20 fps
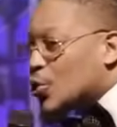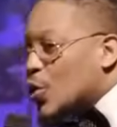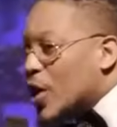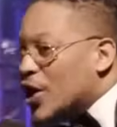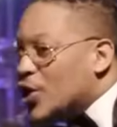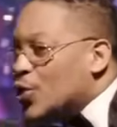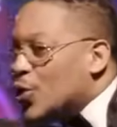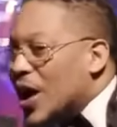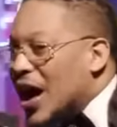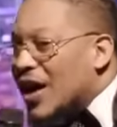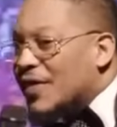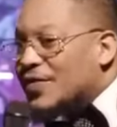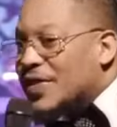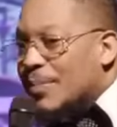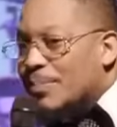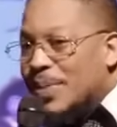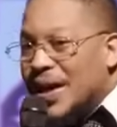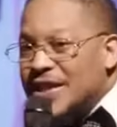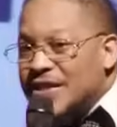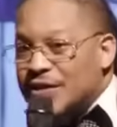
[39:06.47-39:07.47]
where you have the
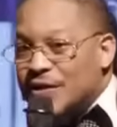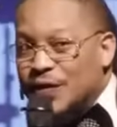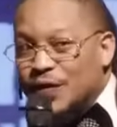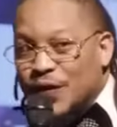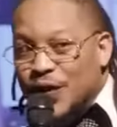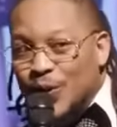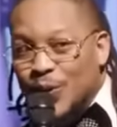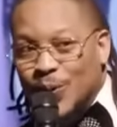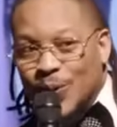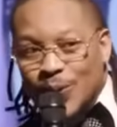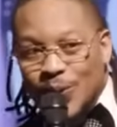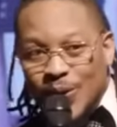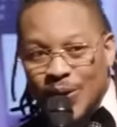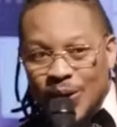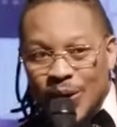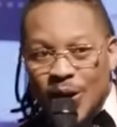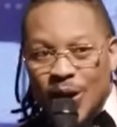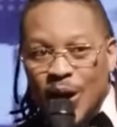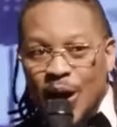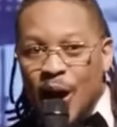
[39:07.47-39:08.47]
best view.
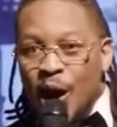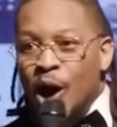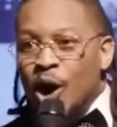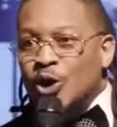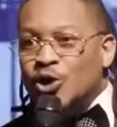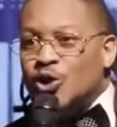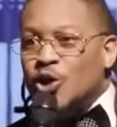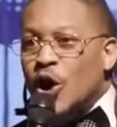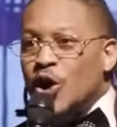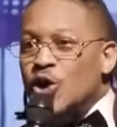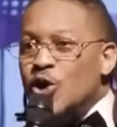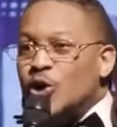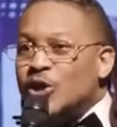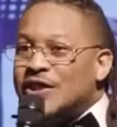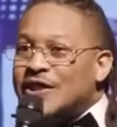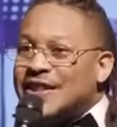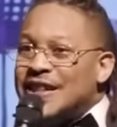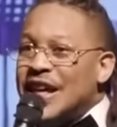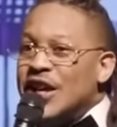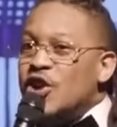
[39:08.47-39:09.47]
So you
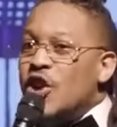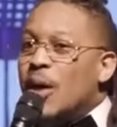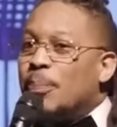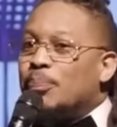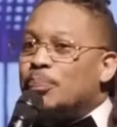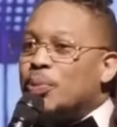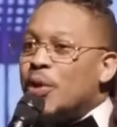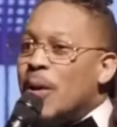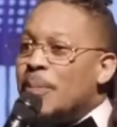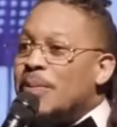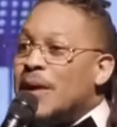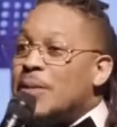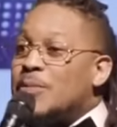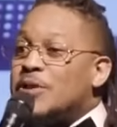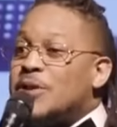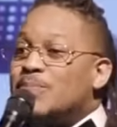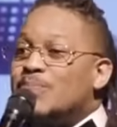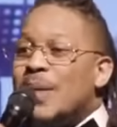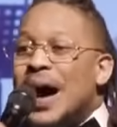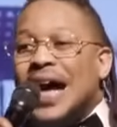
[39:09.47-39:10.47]
see your
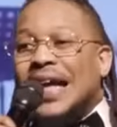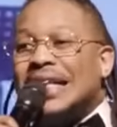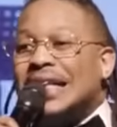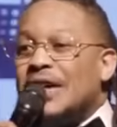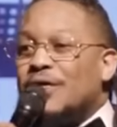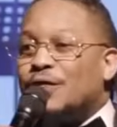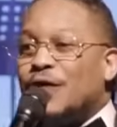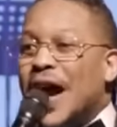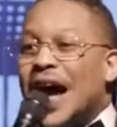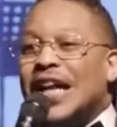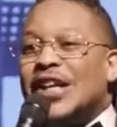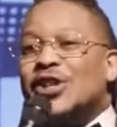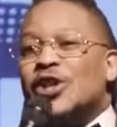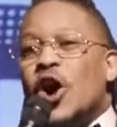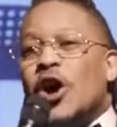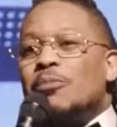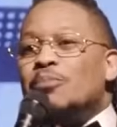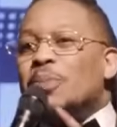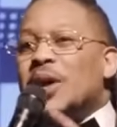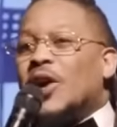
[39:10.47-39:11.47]
problems magnified,
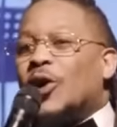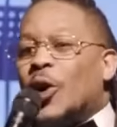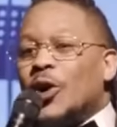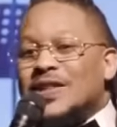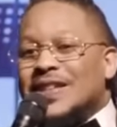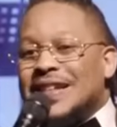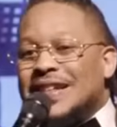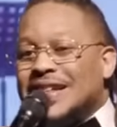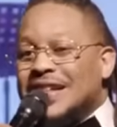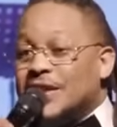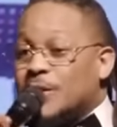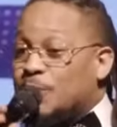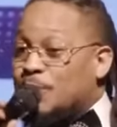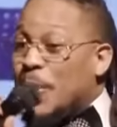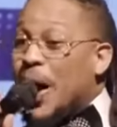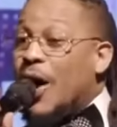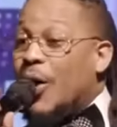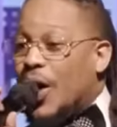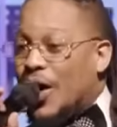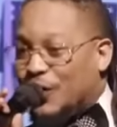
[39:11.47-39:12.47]
not because it is
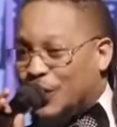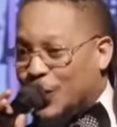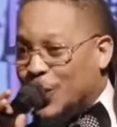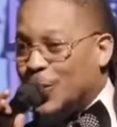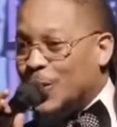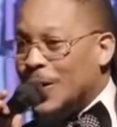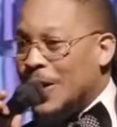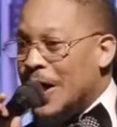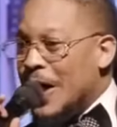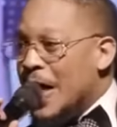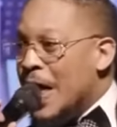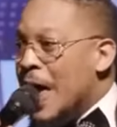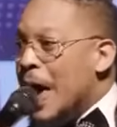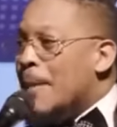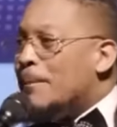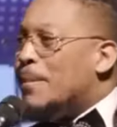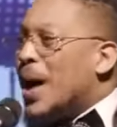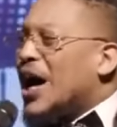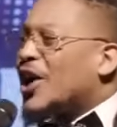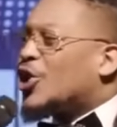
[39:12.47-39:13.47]
powerful,
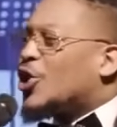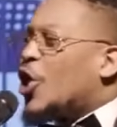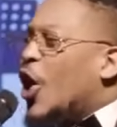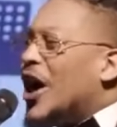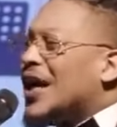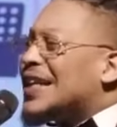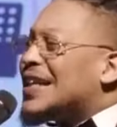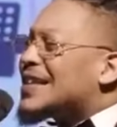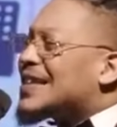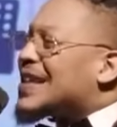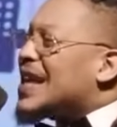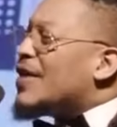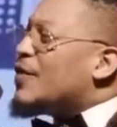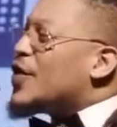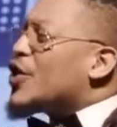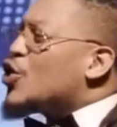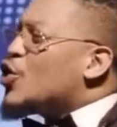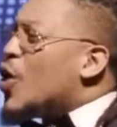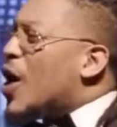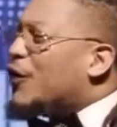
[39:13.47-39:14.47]
but God is
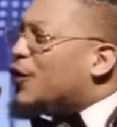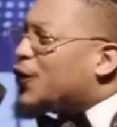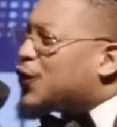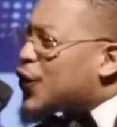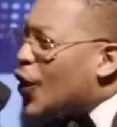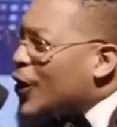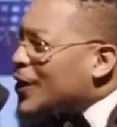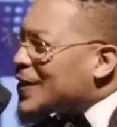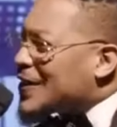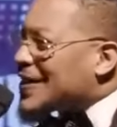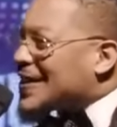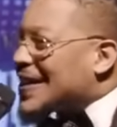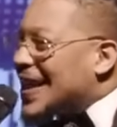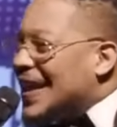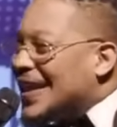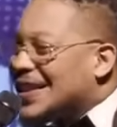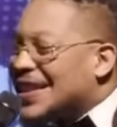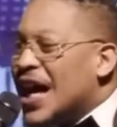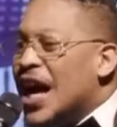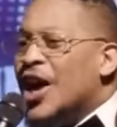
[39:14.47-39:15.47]
giving you a front
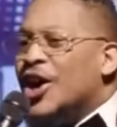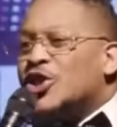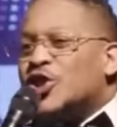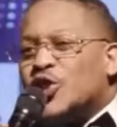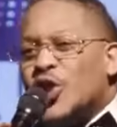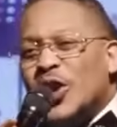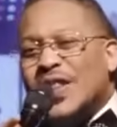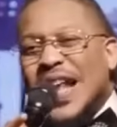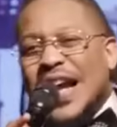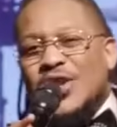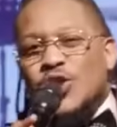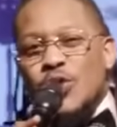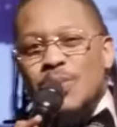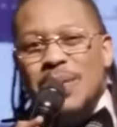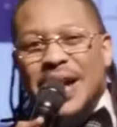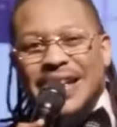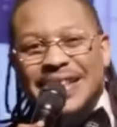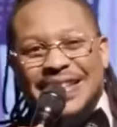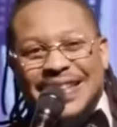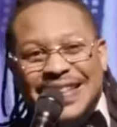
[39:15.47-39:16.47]
seat so that you
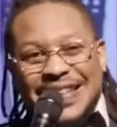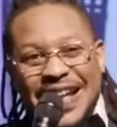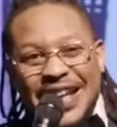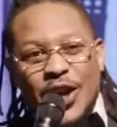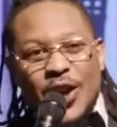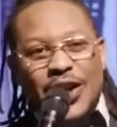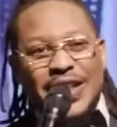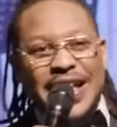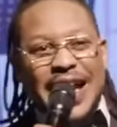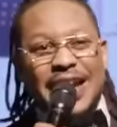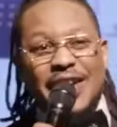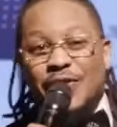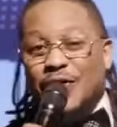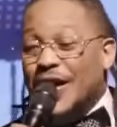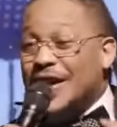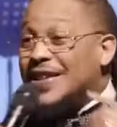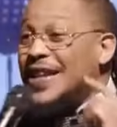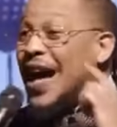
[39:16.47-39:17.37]
may see your deliverance.